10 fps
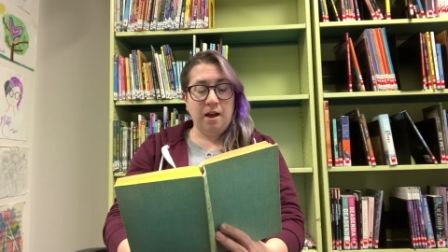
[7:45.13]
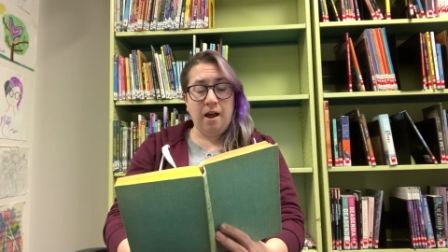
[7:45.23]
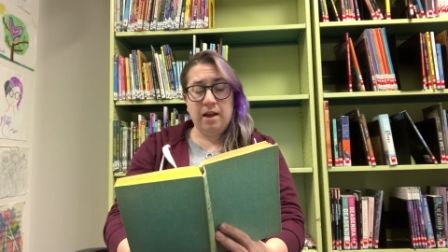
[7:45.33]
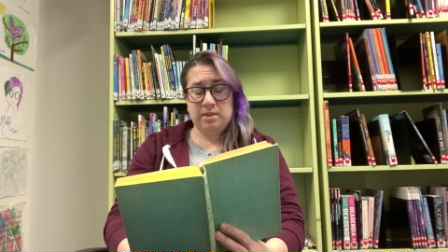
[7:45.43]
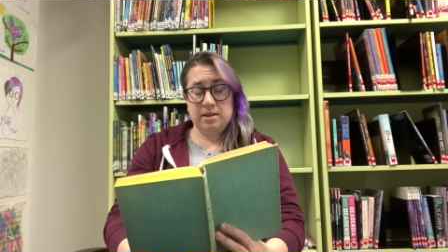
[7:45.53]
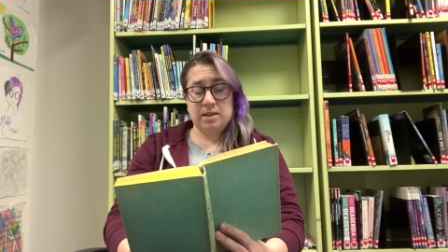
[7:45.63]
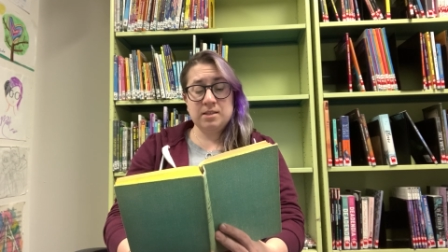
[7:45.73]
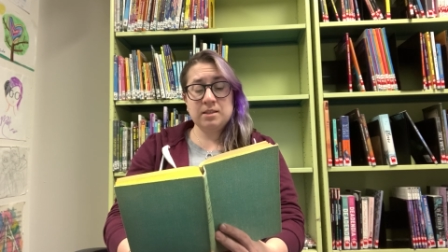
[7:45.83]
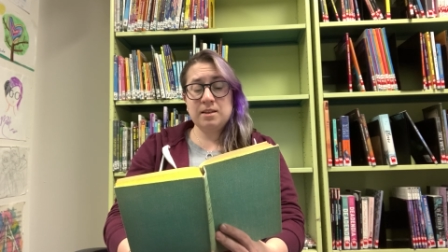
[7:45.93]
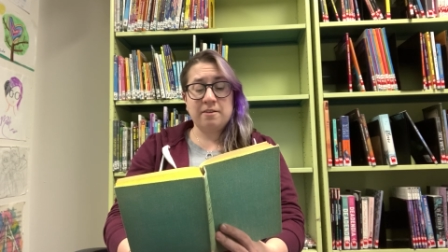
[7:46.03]
I think
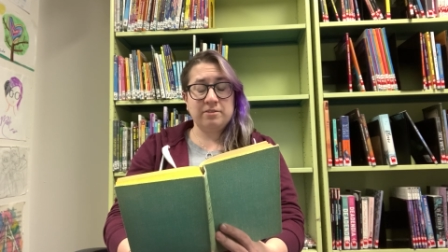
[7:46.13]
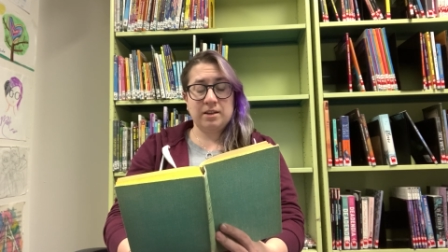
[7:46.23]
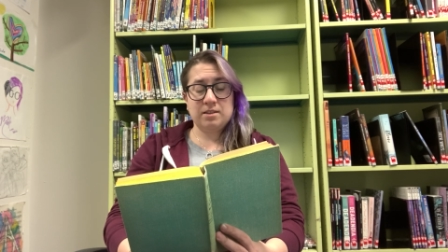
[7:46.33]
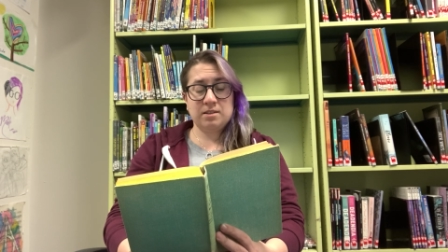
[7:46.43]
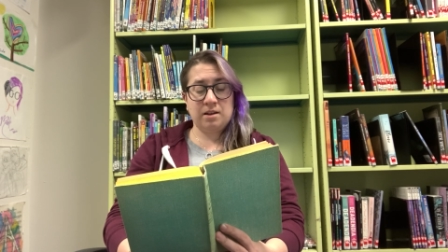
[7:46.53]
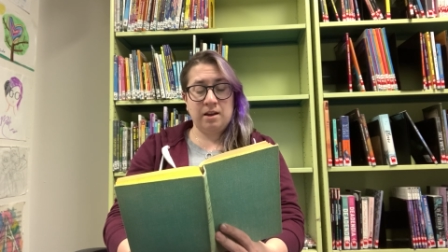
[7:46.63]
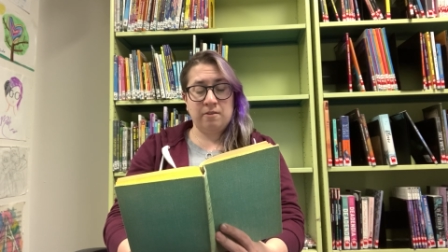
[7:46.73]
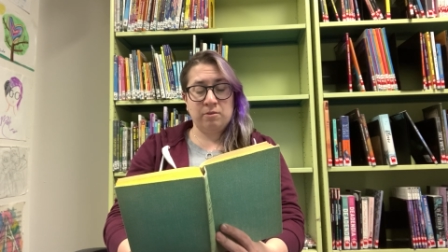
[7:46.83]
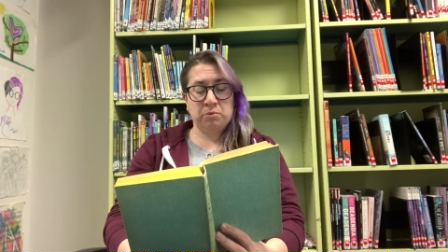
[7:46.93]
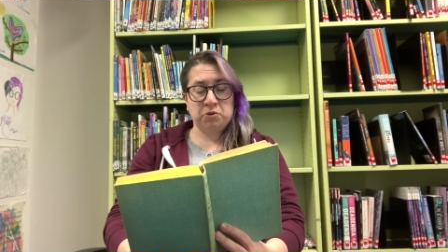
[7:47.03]
he's lovely, said
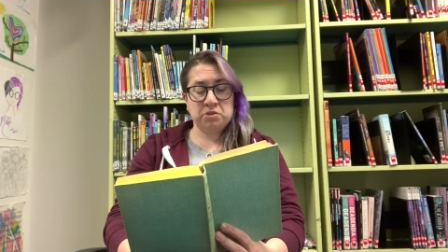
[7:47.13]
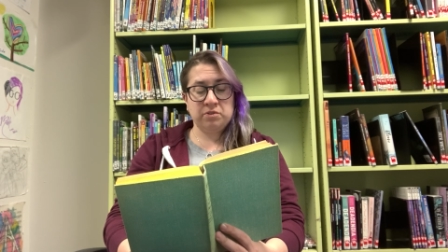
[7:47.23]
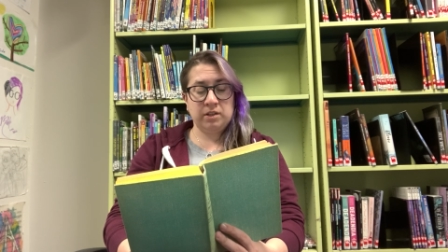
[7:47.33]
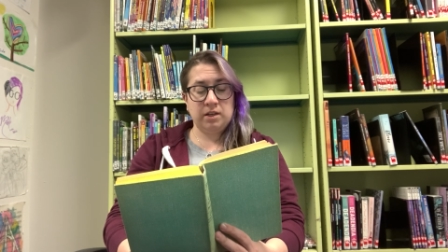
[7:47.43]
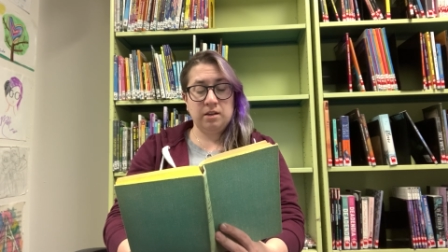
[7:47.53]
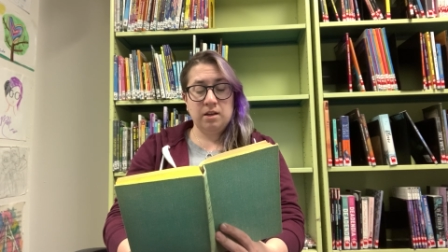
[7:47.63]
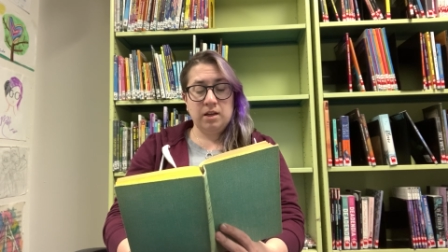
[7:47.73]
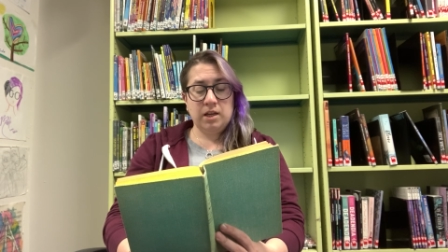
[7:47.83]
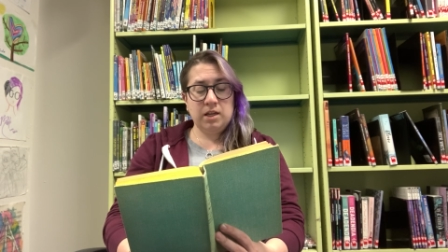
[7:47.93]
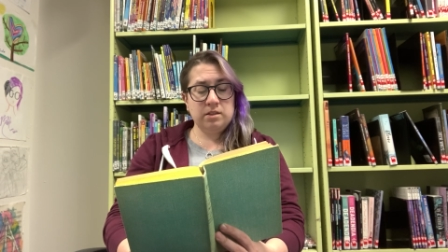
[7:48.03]
Anne reproachfully.
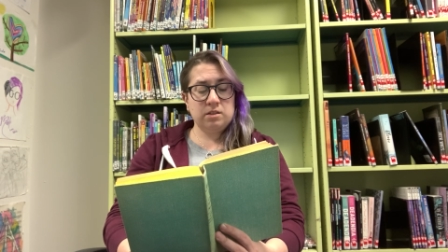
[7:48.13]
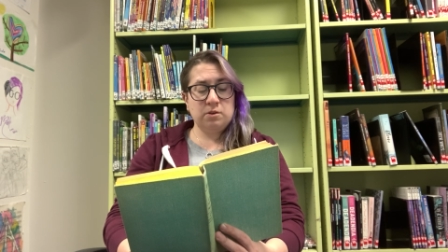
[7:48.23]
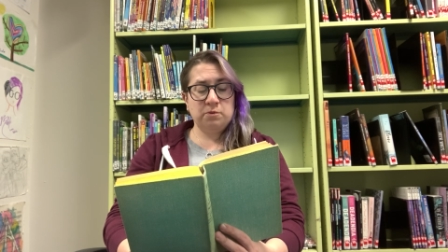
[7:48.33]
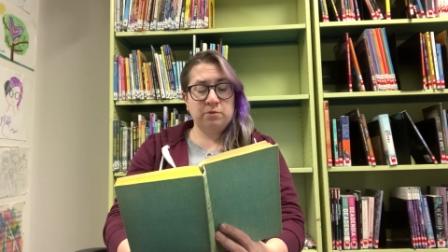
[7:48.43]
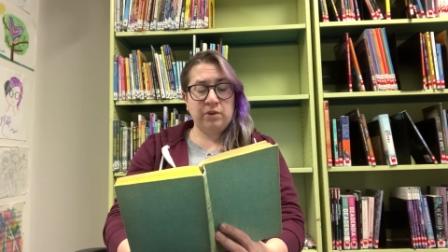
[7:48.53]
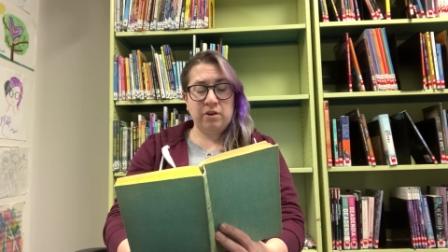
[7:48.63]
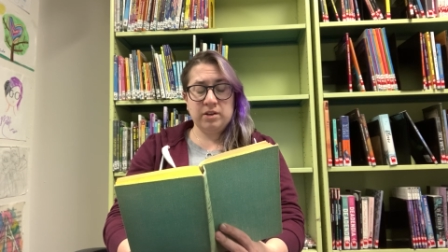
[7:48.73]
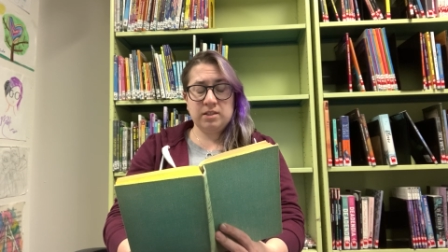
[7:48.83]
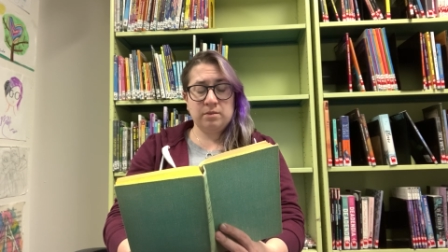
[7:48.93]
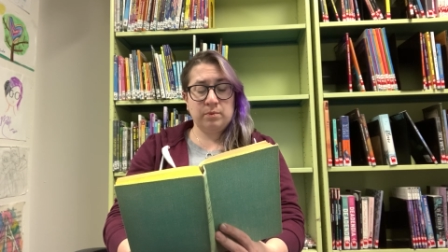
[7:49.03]
He is so
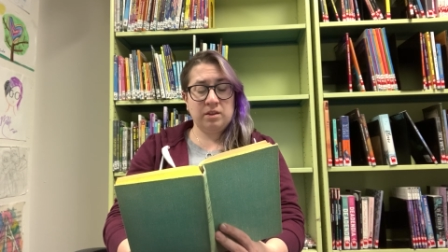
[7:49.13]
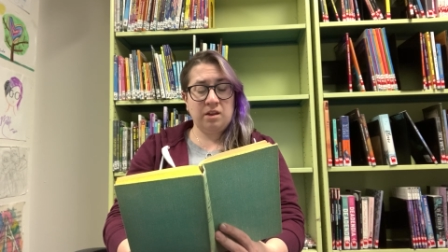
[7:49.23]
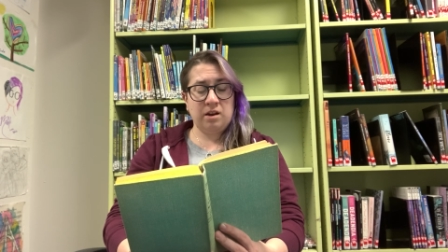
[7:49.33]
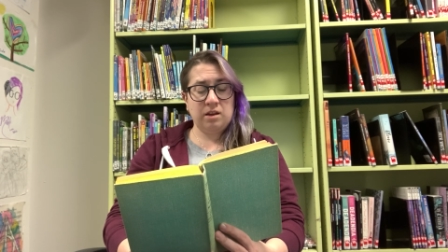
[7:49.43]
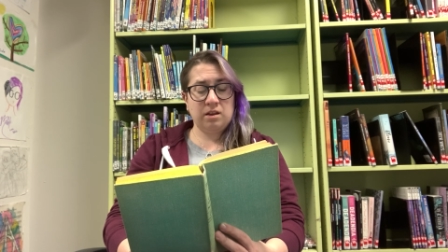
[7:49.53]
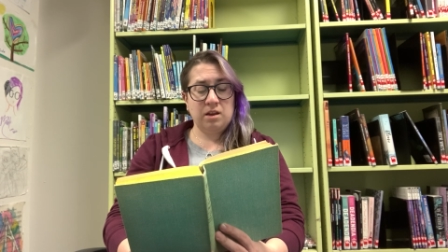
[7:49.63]
very sympathetic.